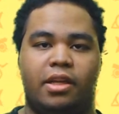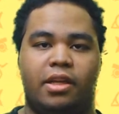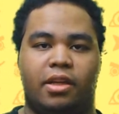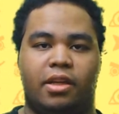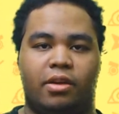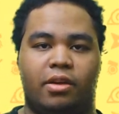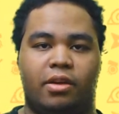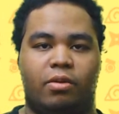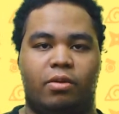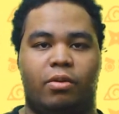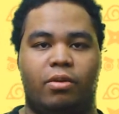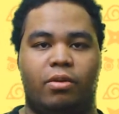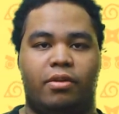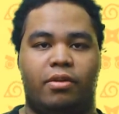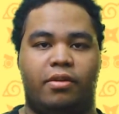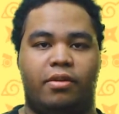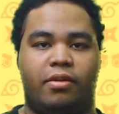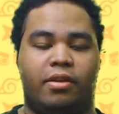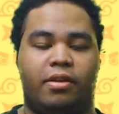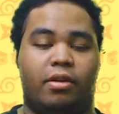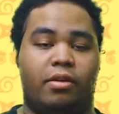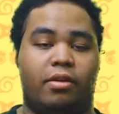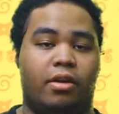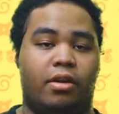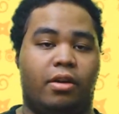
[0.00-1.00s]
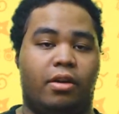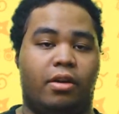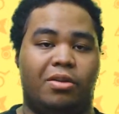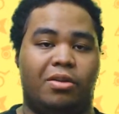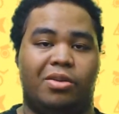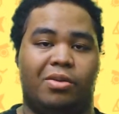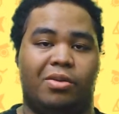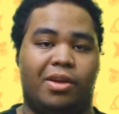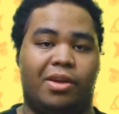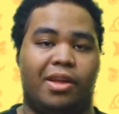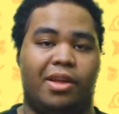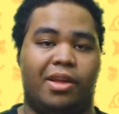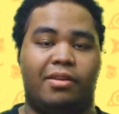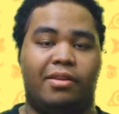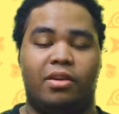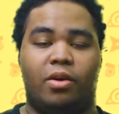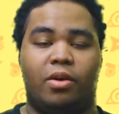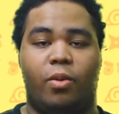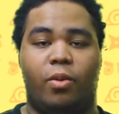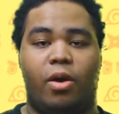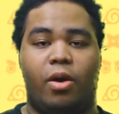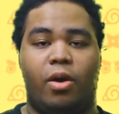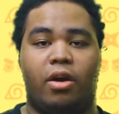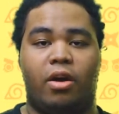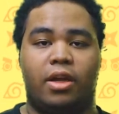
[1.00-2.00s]
And of course, Naruto gets
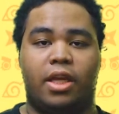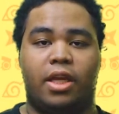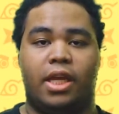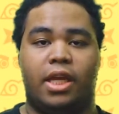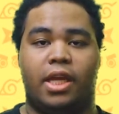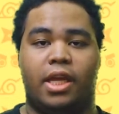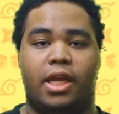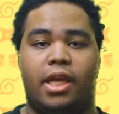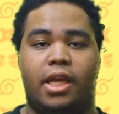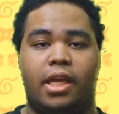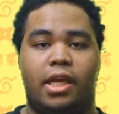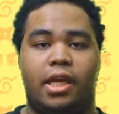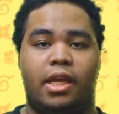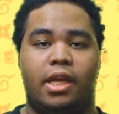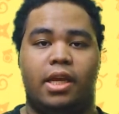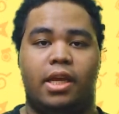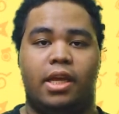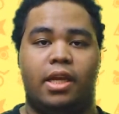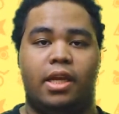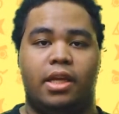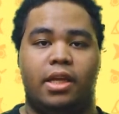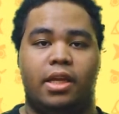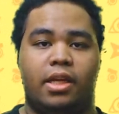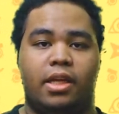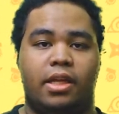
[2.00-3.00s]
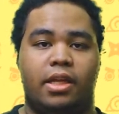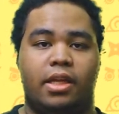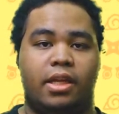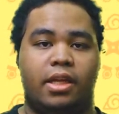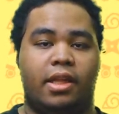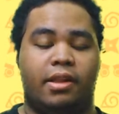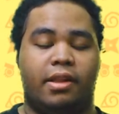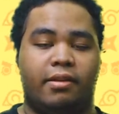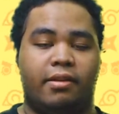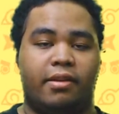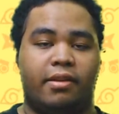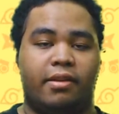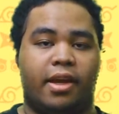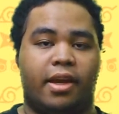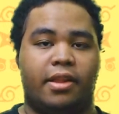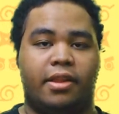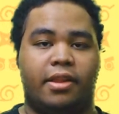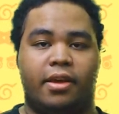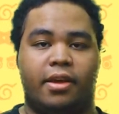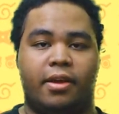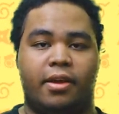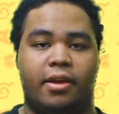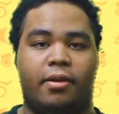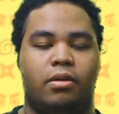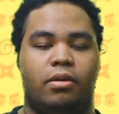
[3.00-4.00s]
Kawaki inside
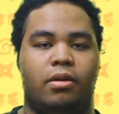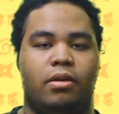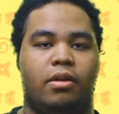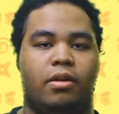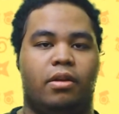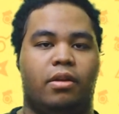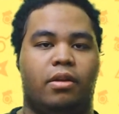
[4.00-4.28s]
there.